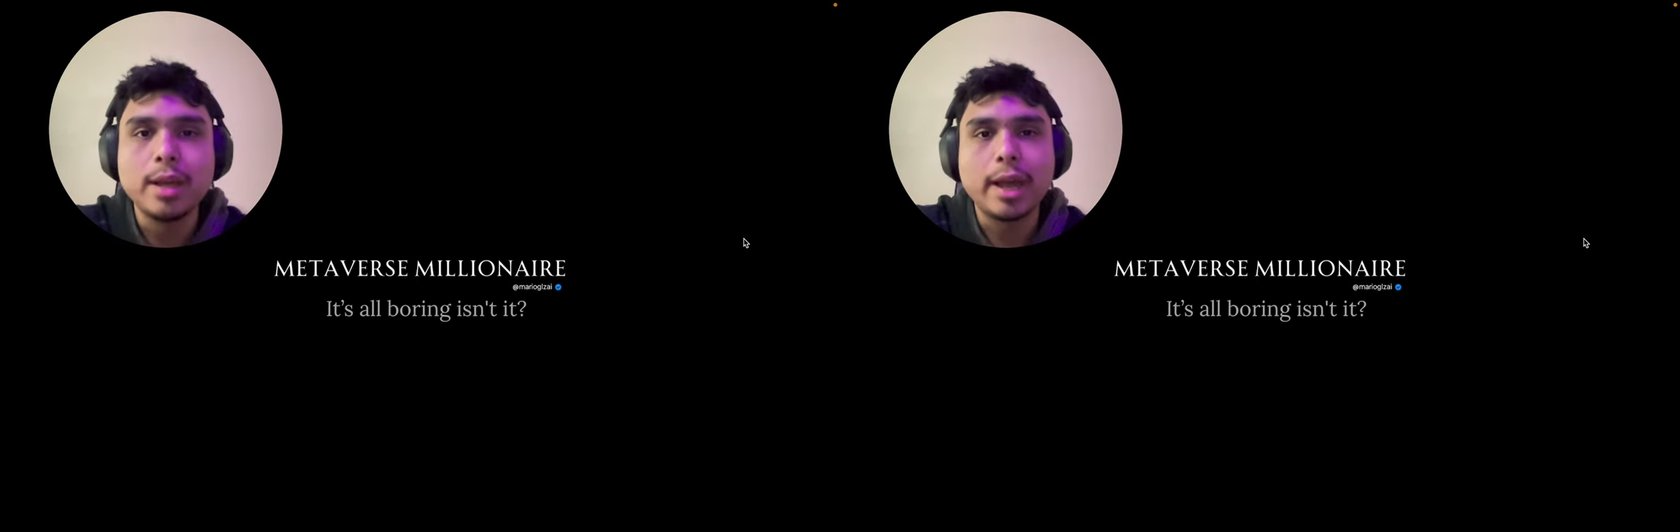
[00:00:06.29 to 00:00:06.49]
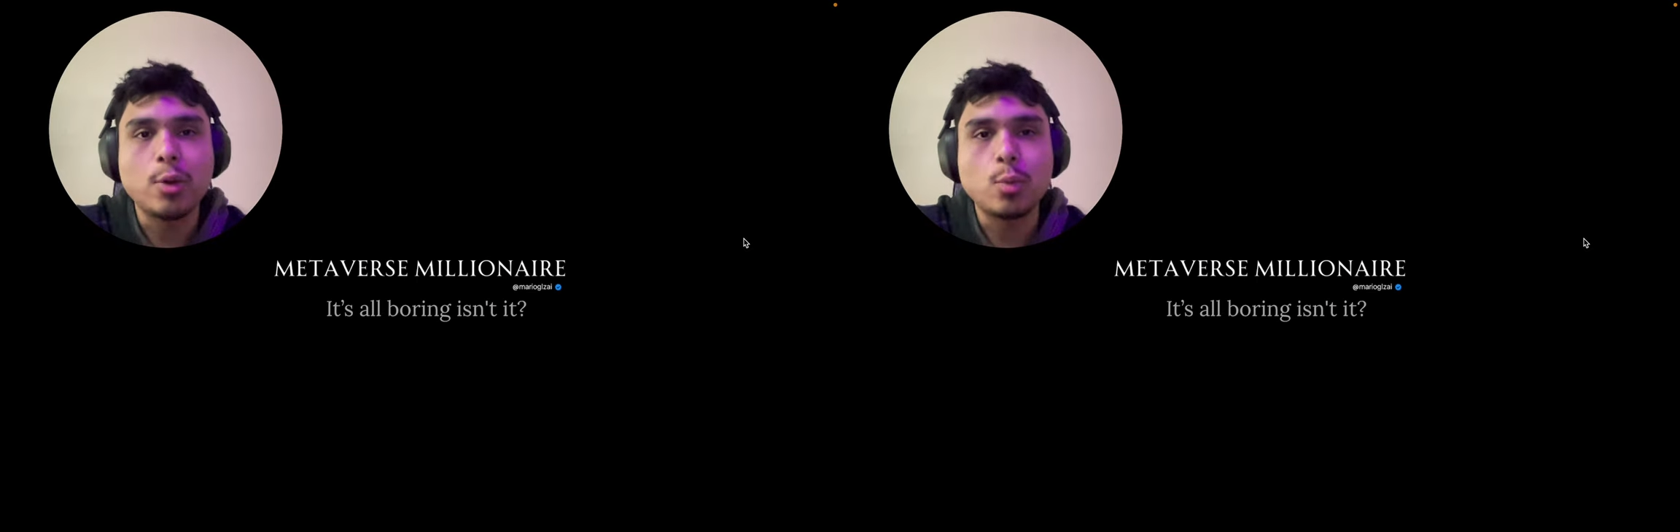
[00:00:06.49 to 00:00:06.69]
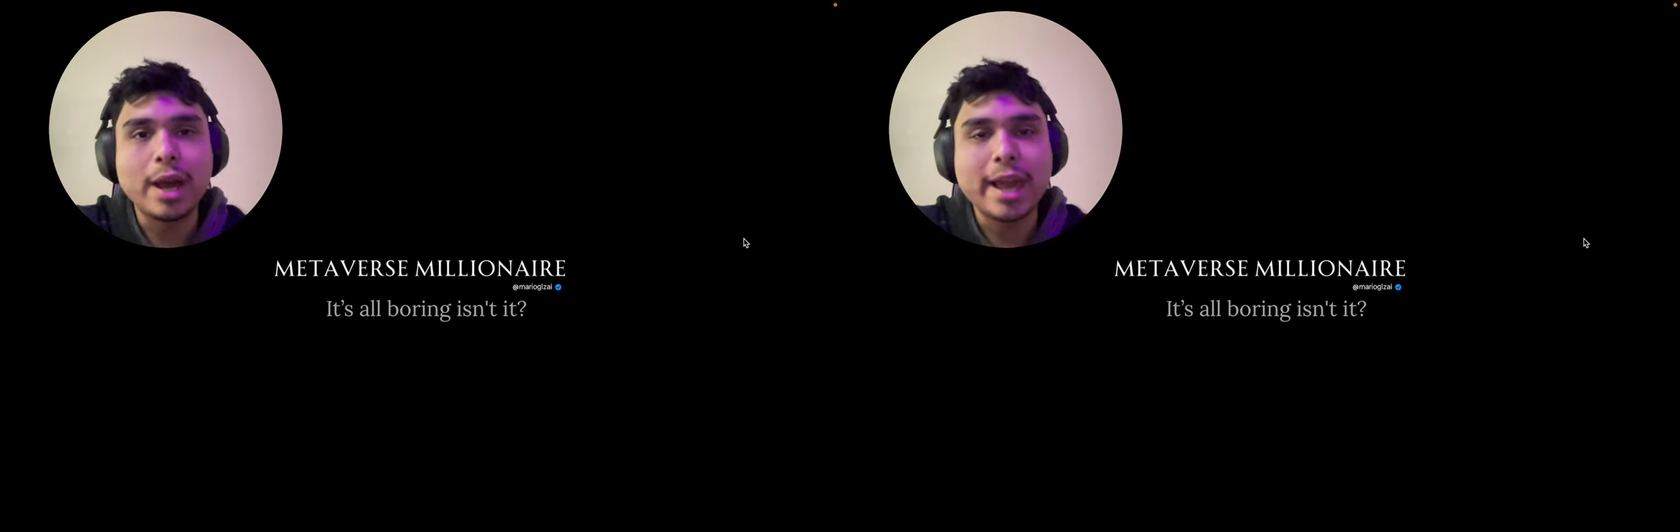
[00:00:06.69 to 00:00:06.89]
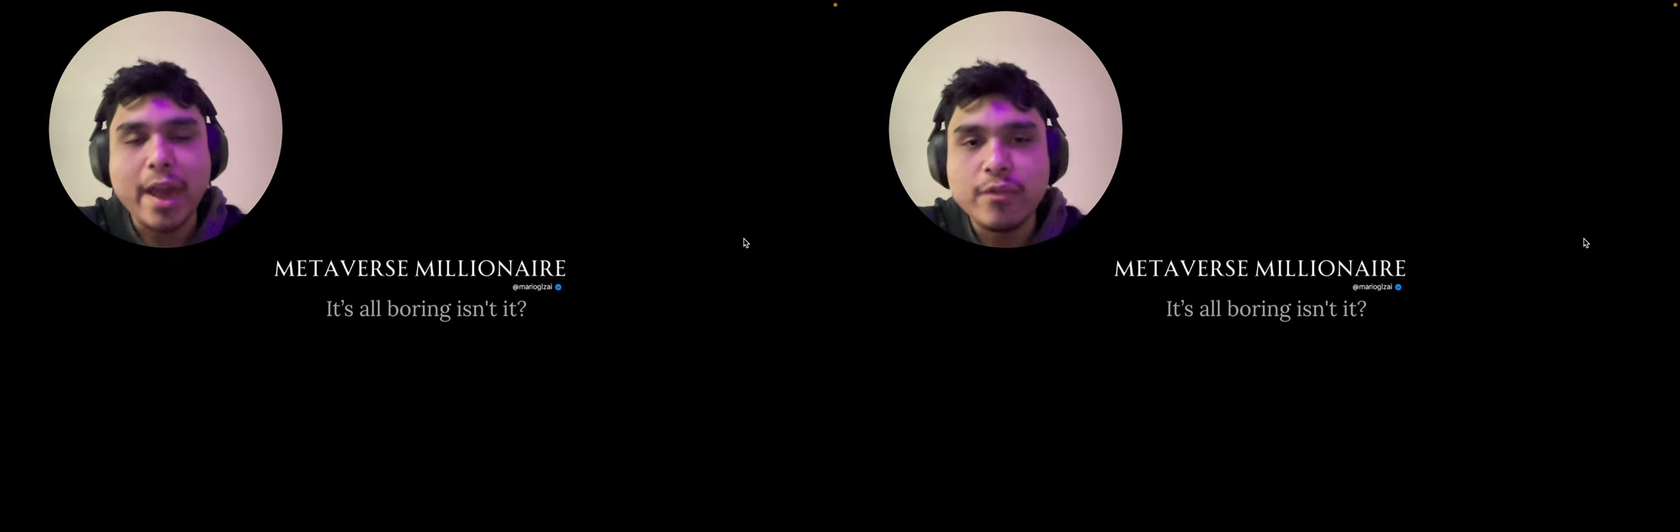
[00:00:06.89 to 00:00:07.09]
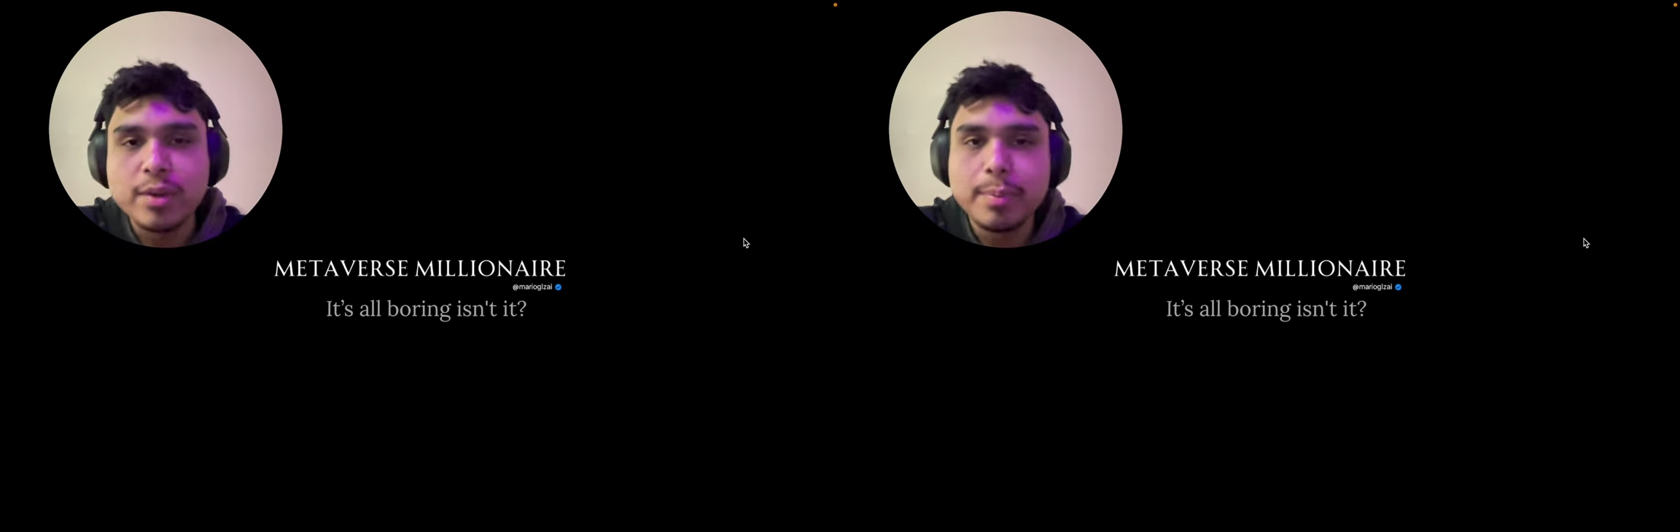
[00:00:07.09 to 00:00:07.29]
and why
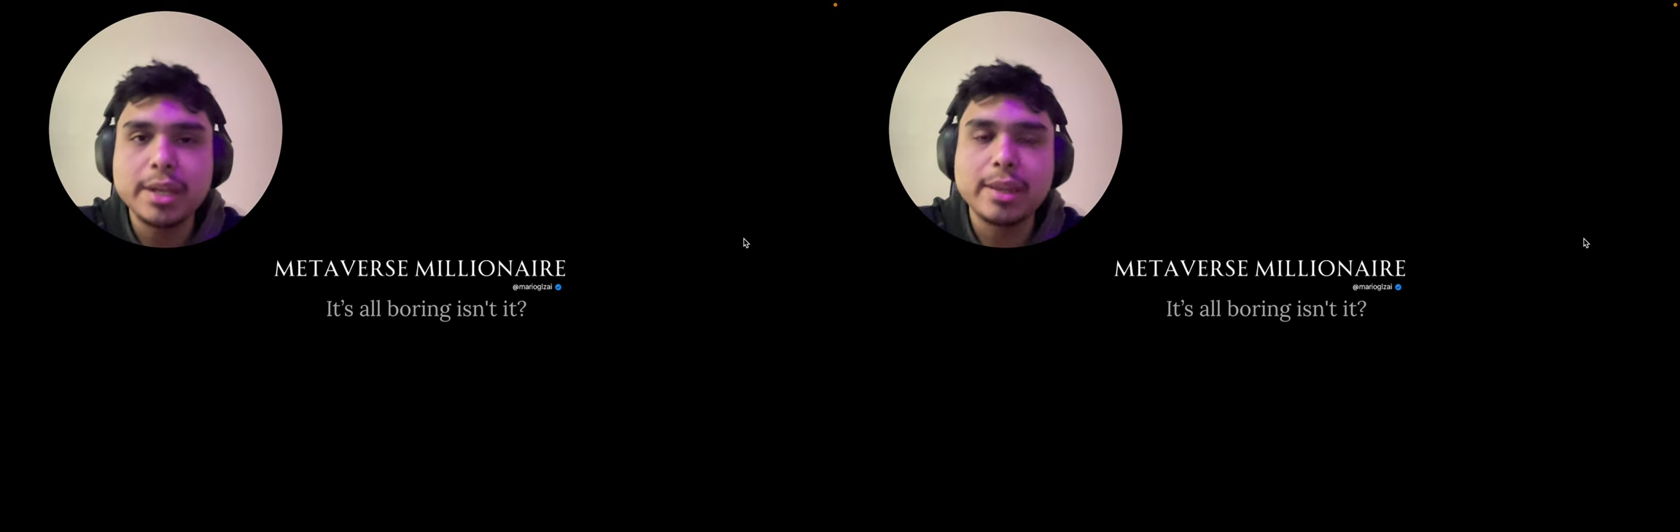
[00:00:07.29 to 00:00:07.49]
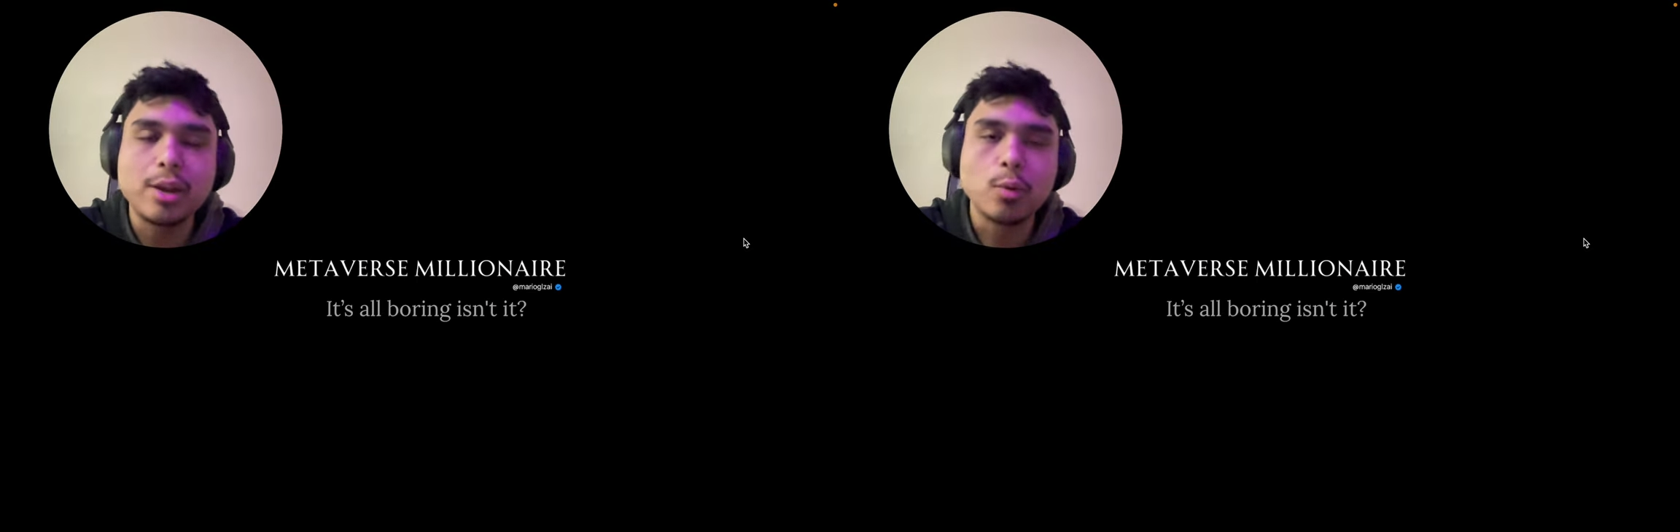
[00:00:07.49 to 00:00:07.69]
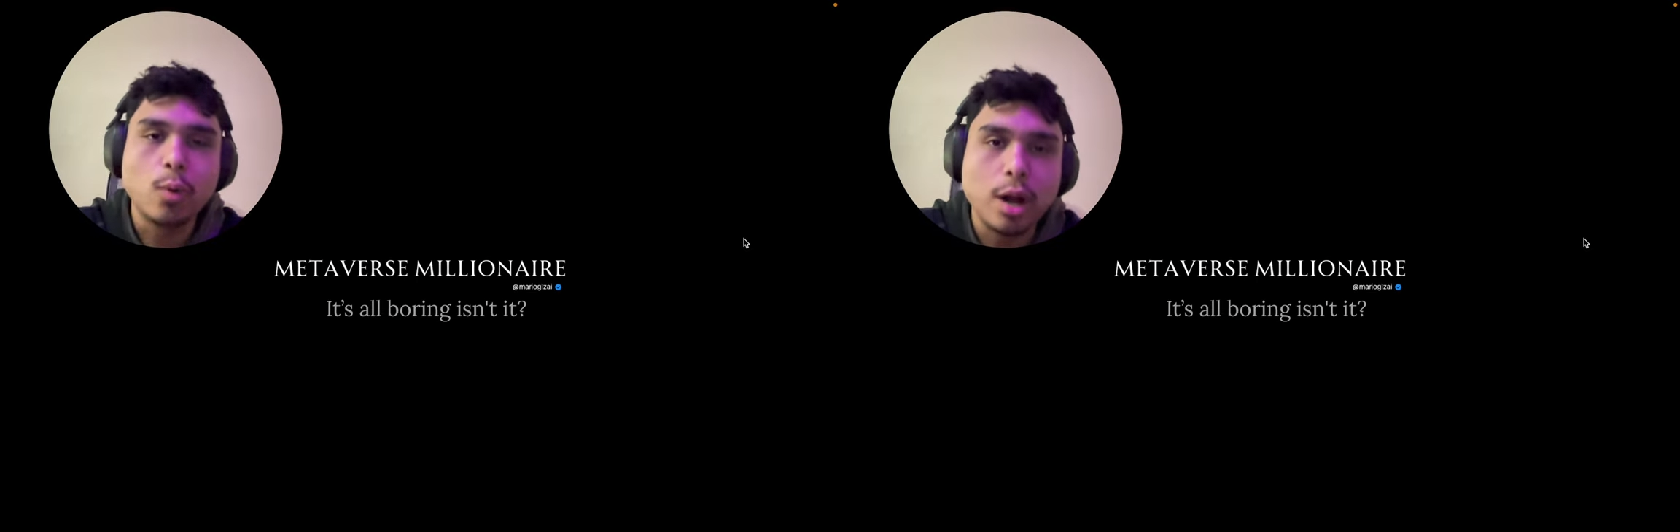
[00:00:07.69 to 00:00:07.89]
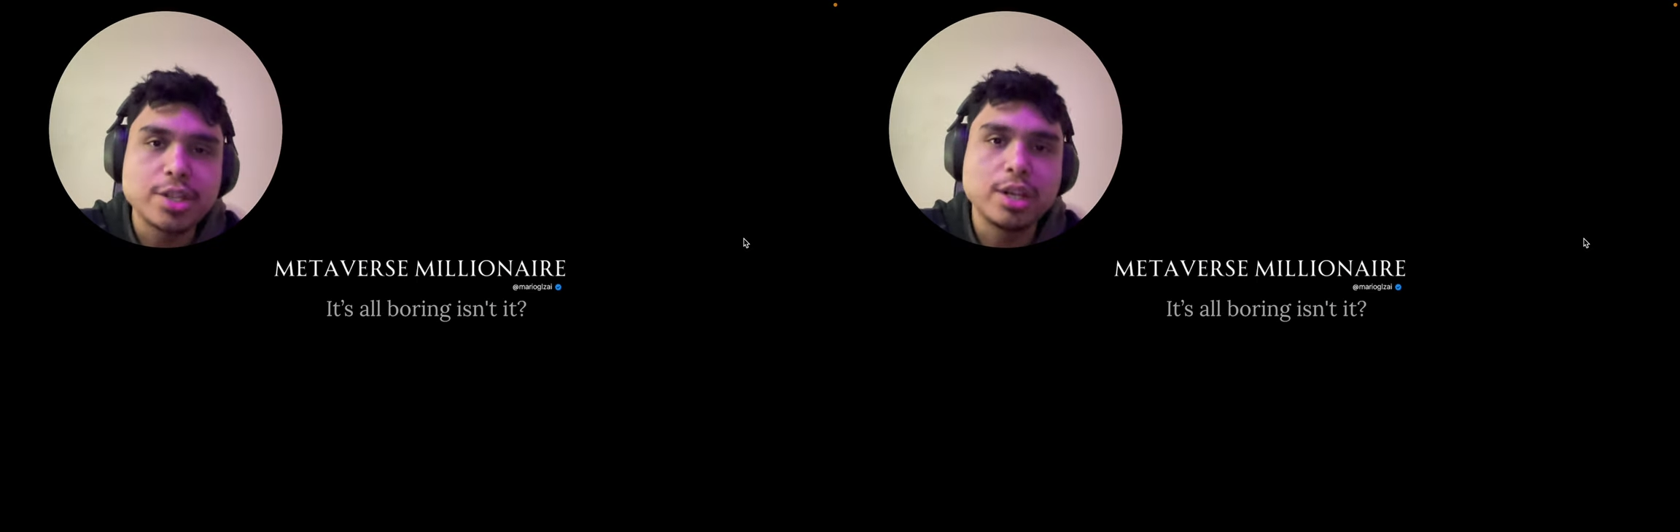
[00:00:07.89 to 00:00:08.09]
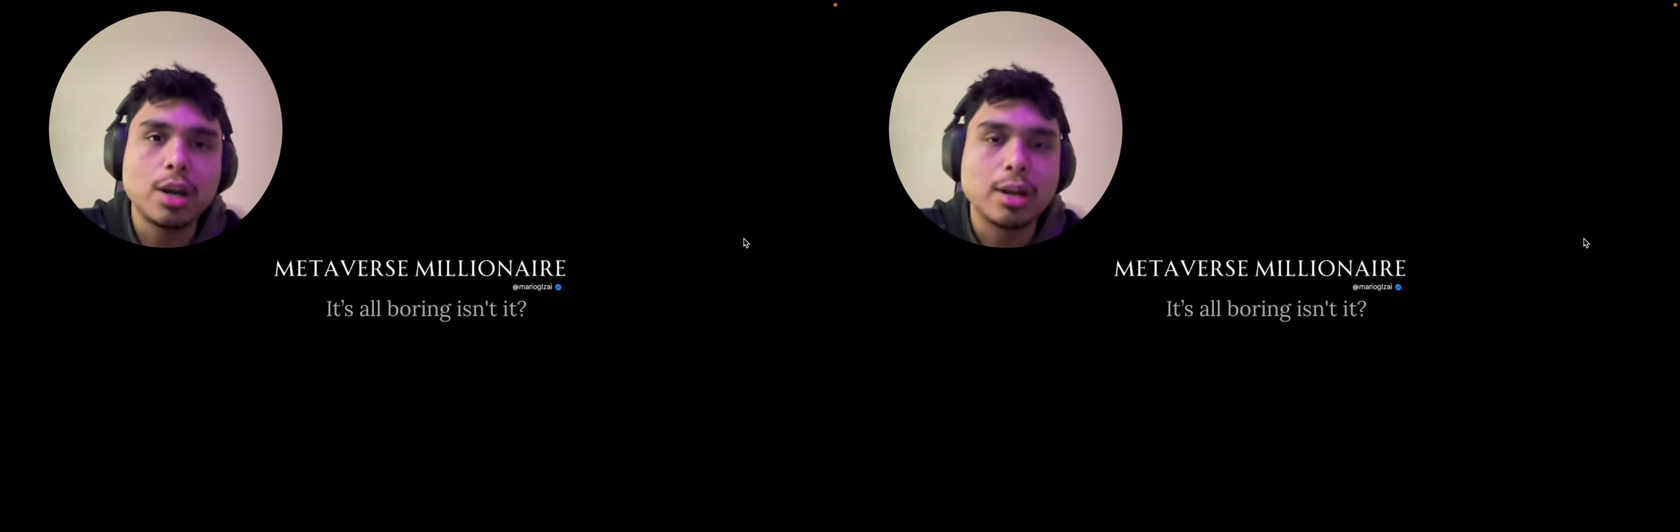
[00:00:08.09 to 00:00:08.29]
everybody that you're
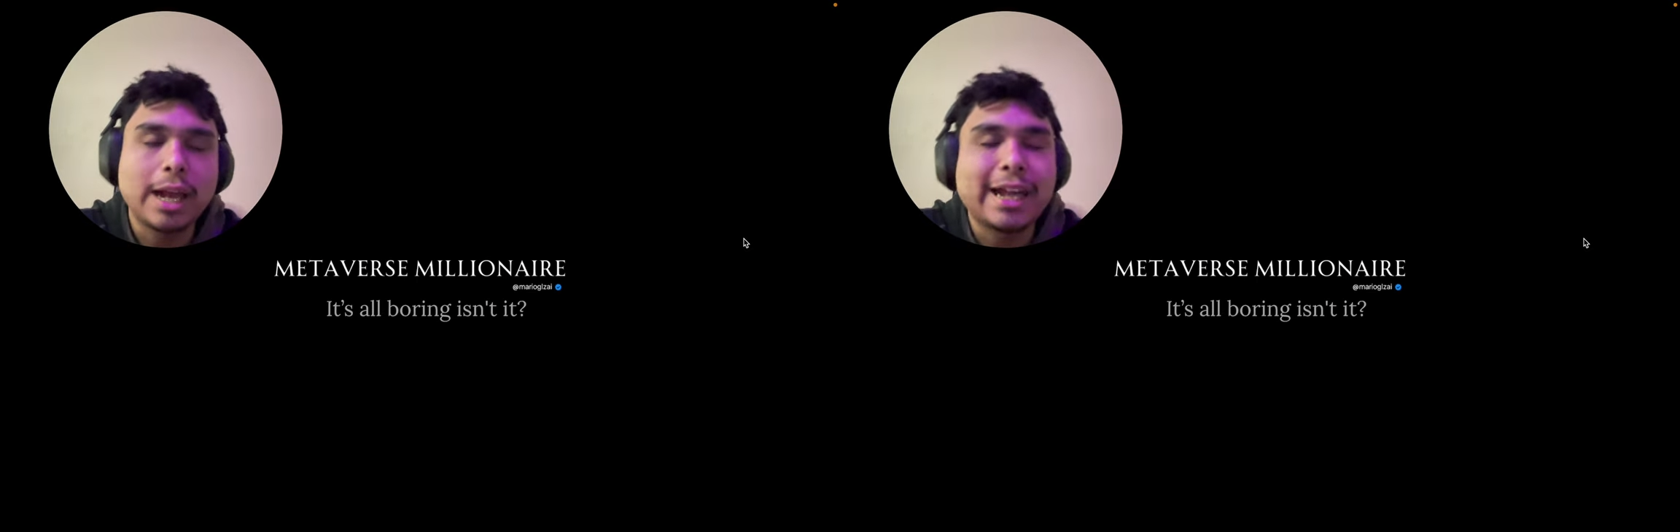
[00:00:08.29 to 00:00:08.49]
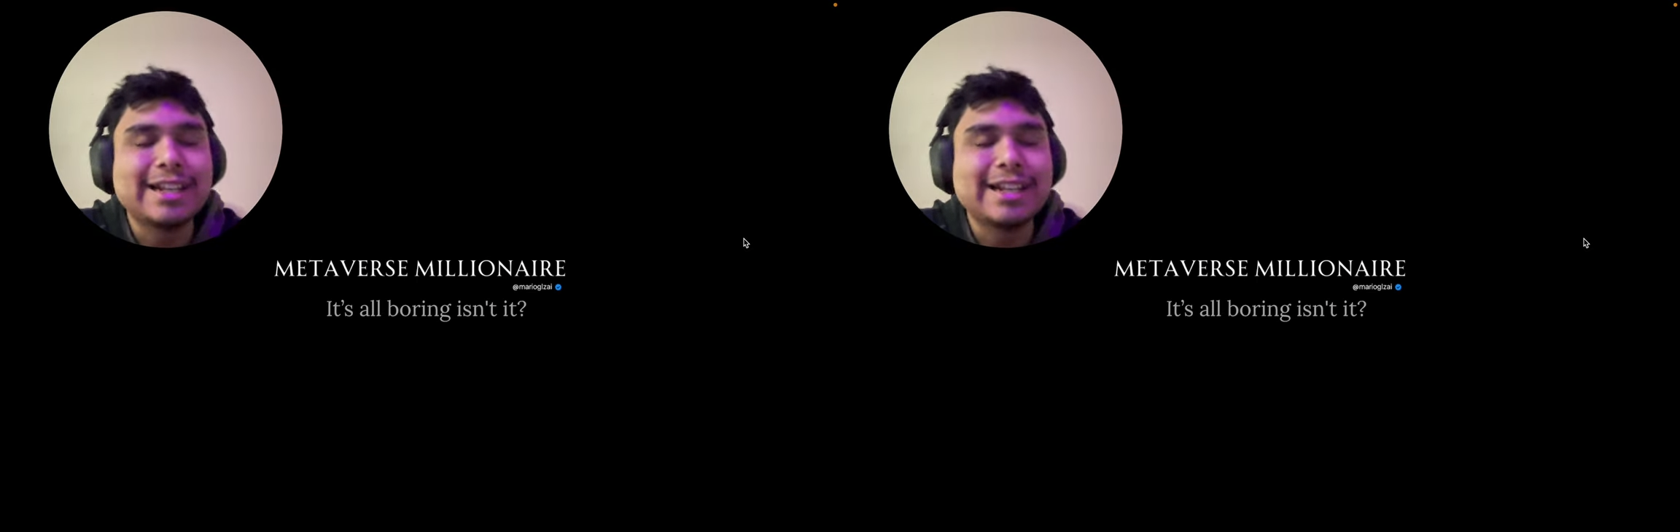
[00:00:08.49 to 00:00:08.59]
watching online